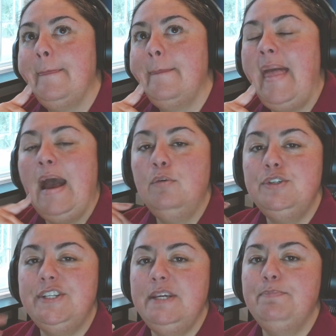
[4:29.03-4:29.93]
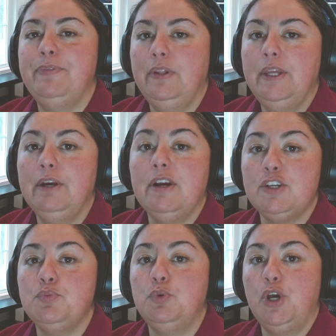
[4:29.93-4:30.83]
how deep the
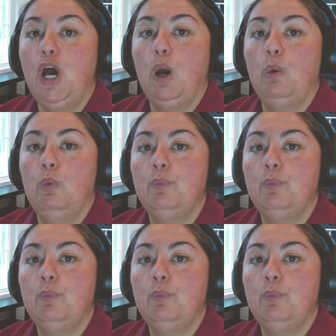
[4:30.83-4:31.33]
lyrics will go.